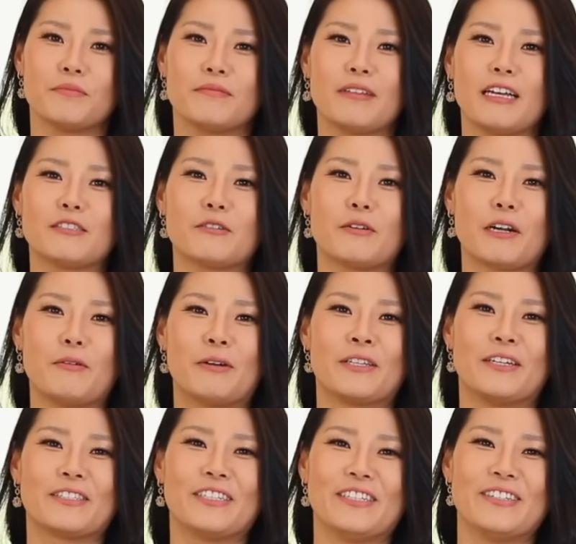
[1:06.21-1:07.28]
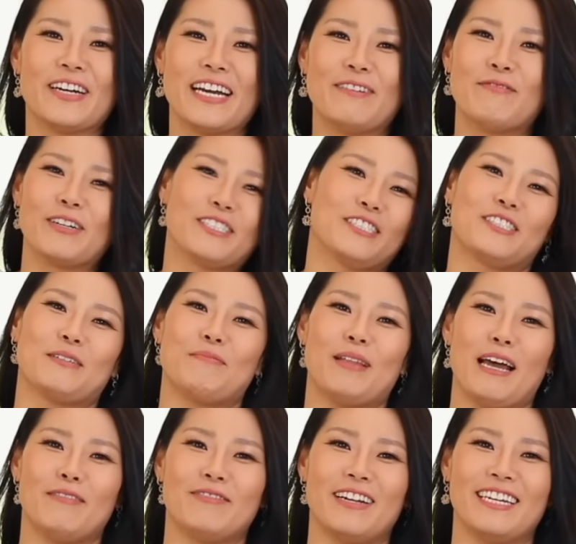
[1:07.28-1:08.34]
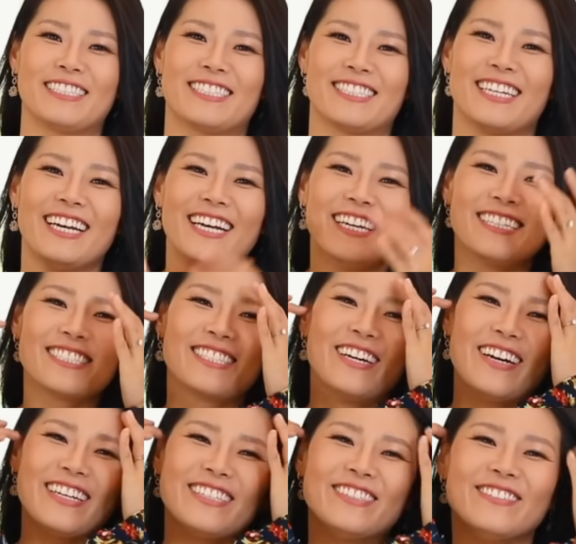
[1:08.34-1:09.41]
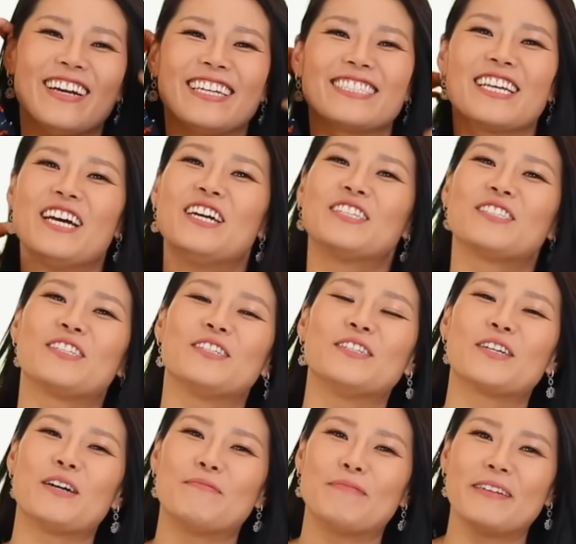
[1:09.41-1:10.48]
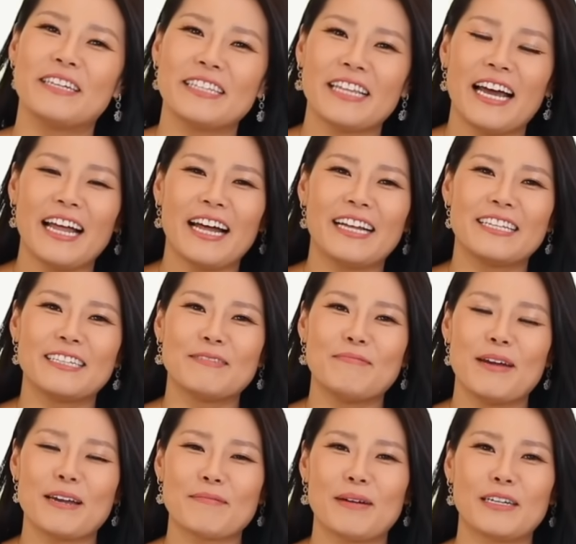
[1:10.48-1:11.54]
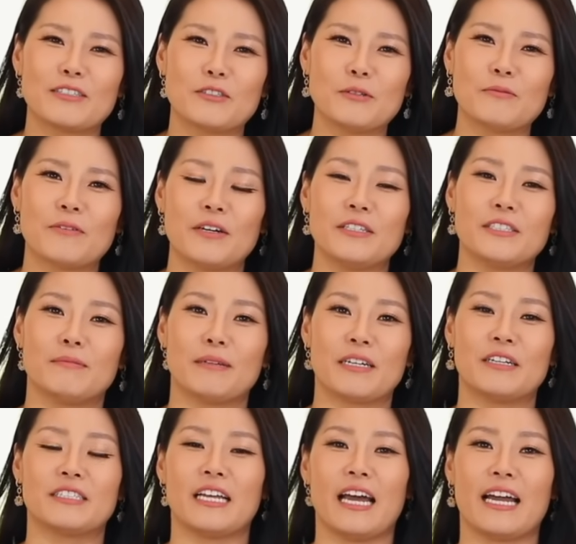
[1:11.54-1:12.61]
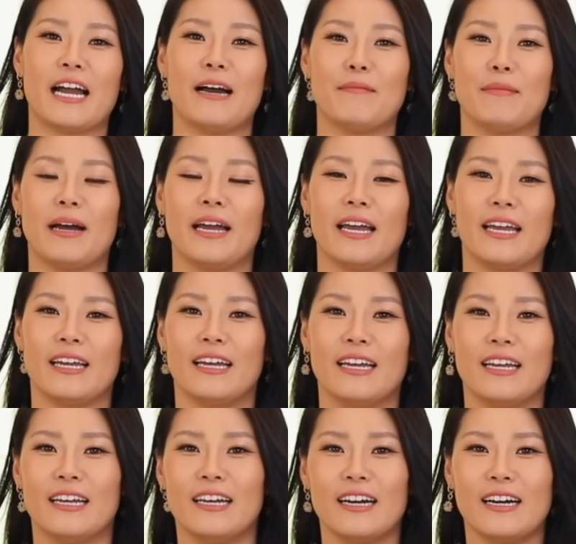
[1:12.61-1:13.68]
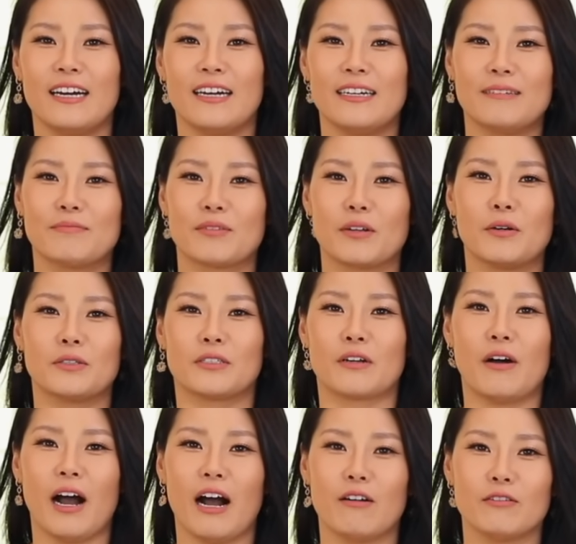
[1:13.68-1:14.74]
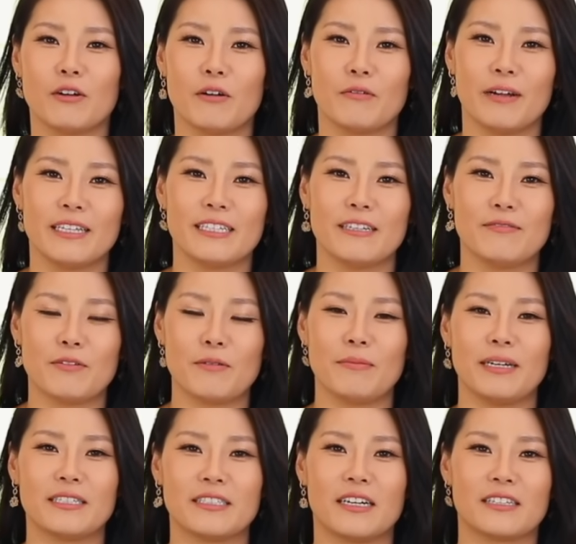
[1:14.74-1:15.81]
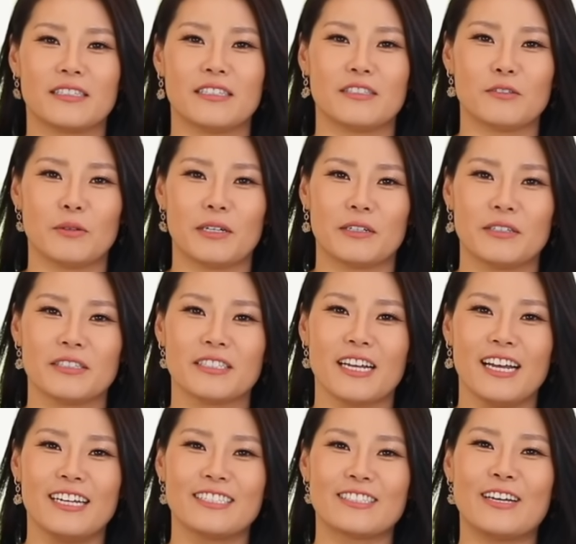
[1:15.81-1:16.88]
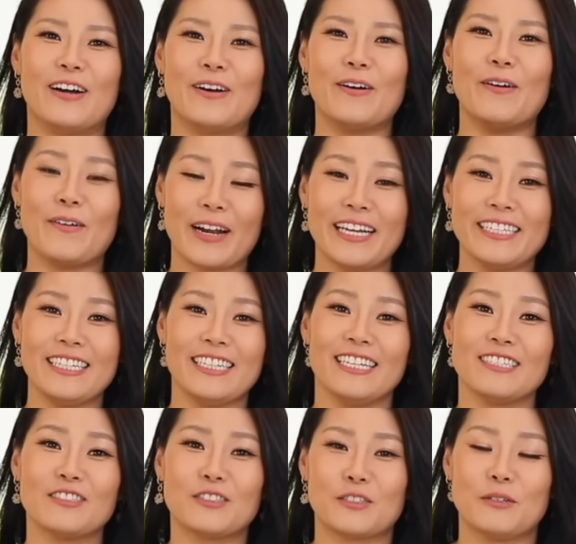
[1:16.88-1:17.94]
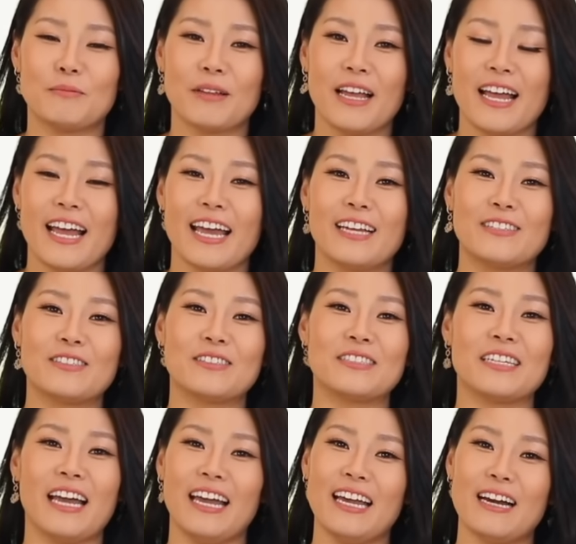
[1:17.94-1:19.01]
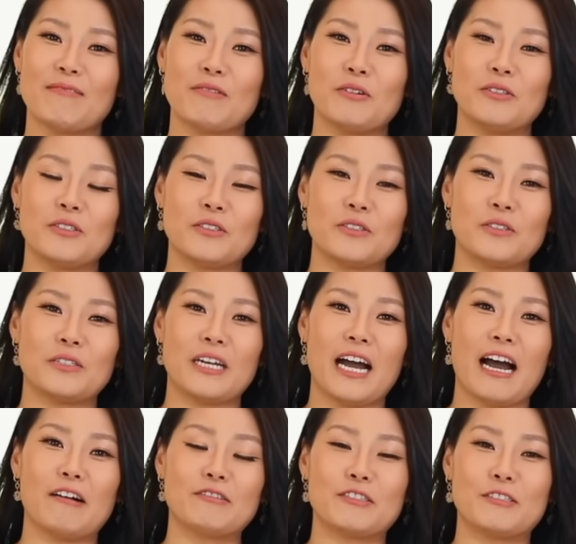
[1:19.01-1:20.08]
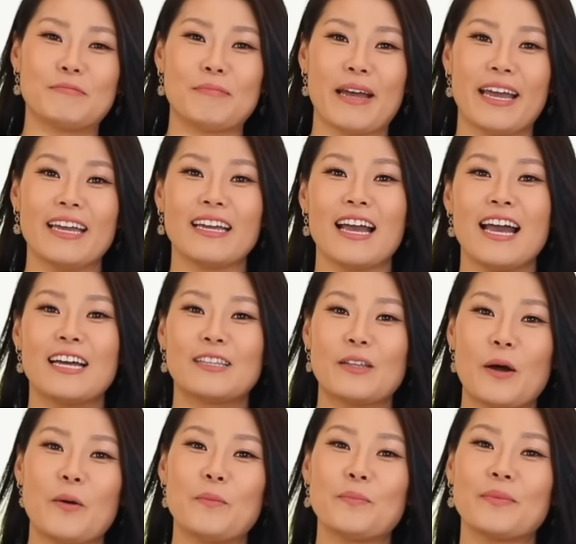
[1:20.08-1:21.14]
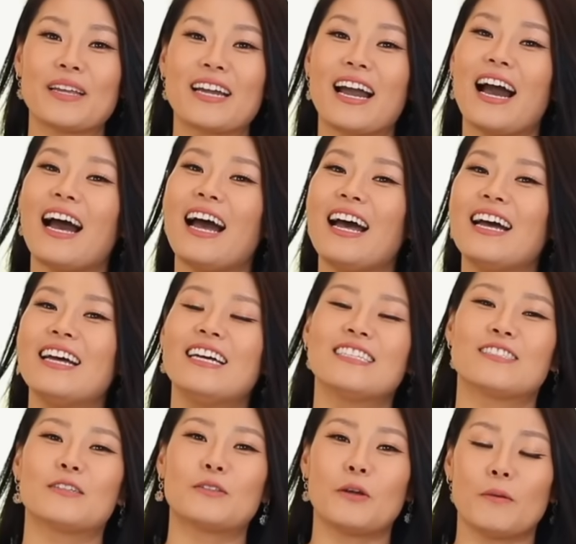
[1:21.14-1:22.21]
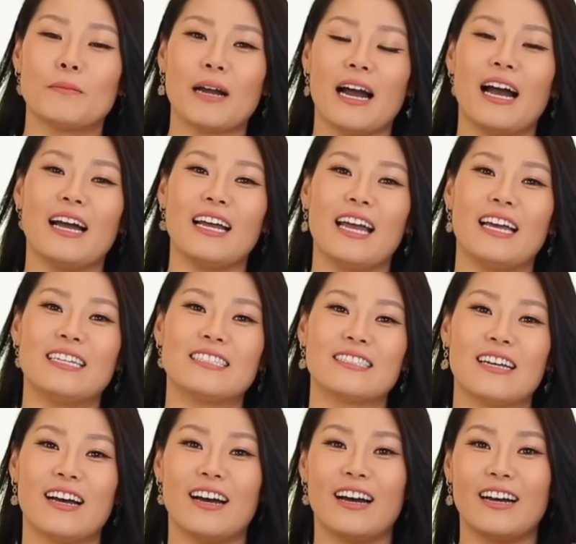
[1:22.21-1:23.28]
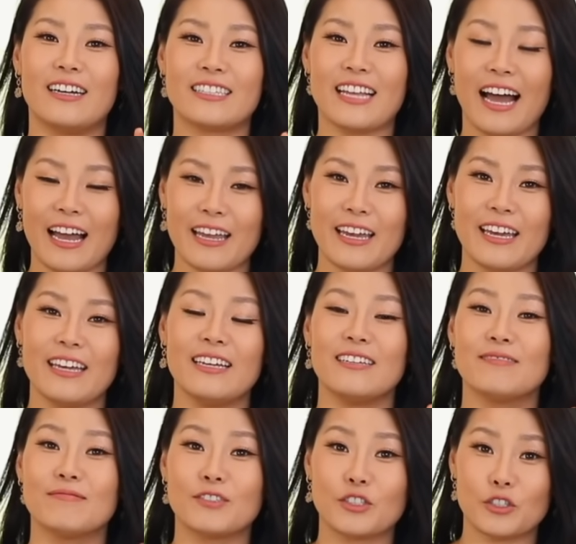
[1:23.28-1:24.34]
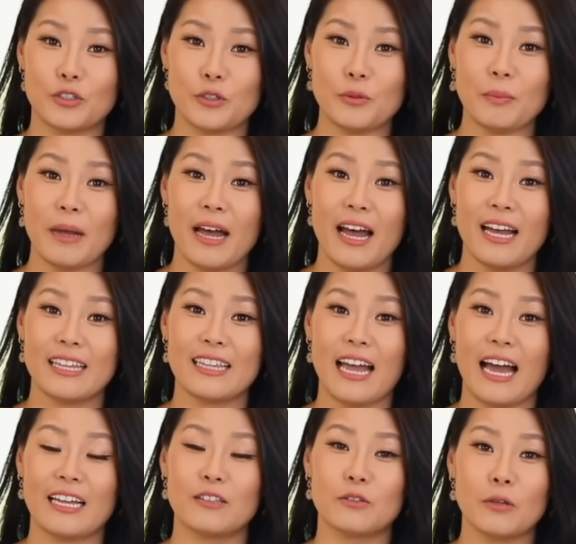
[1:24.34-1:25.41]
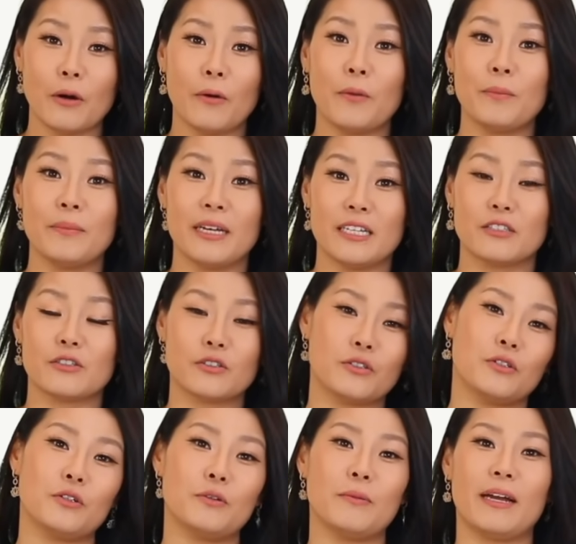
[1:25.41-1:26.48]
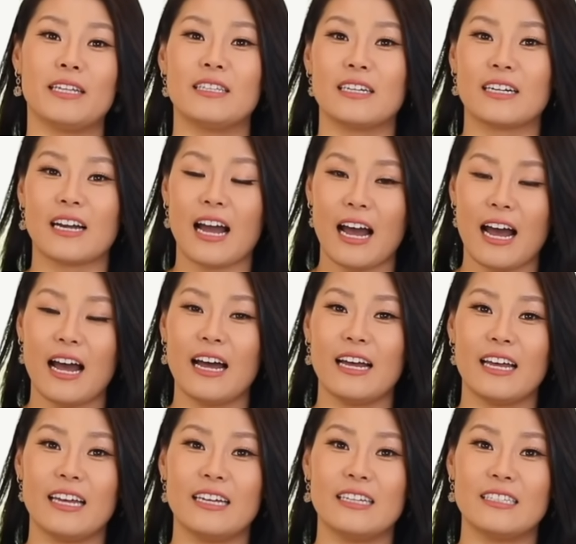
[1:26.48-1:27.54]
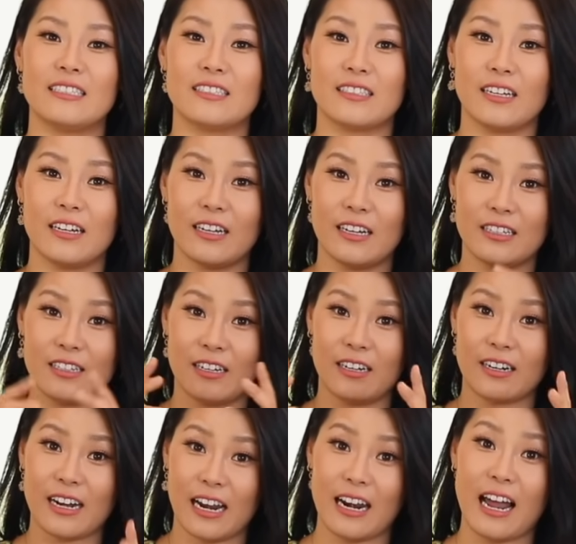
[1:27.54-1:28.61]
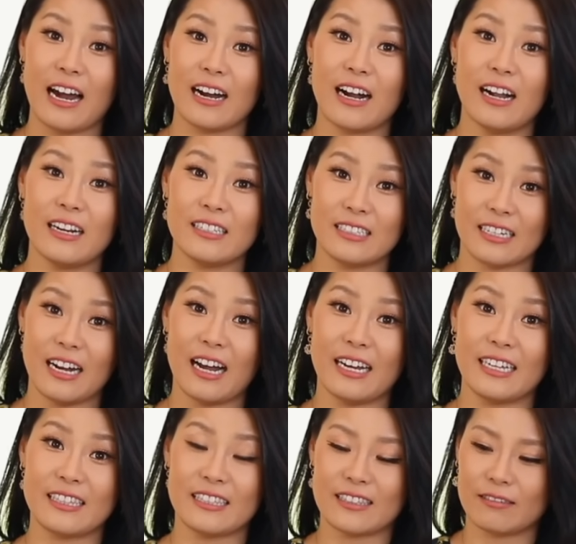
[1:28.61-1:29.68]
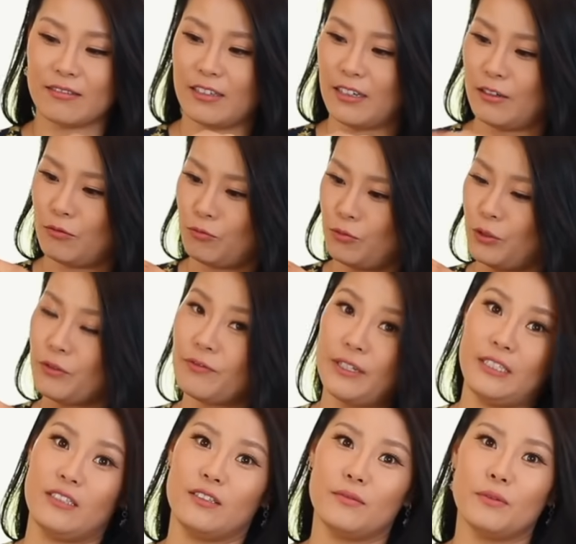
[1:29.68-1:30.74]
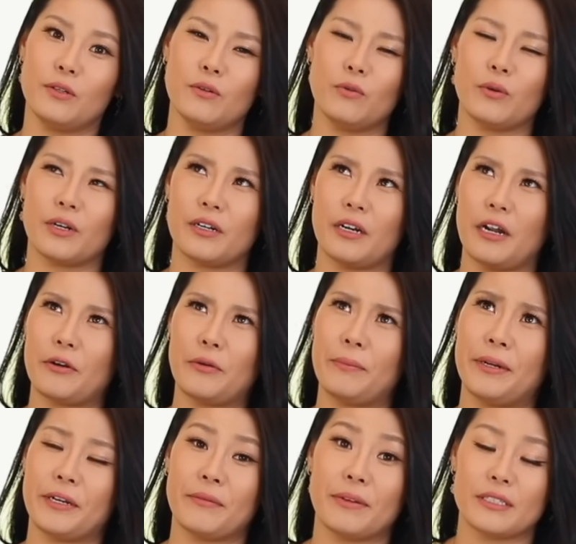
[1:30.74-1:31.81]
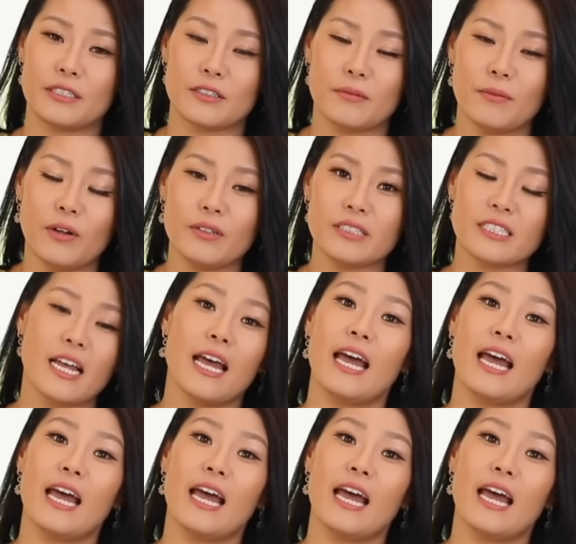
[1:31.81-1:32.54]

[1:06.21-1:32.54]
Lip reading: That's all I want to do, and watch some Netflix. So anyway, to complete that, I need to make my soup first because I got my Costco haul already for my socks and sweaters. So all I need is soup, and today I'm going to show you how to make tom kha. So tom kha is a Thai soup. That tom is a soup and the kha is the galangal, the kha, the root vegetable or aromatic vegetable.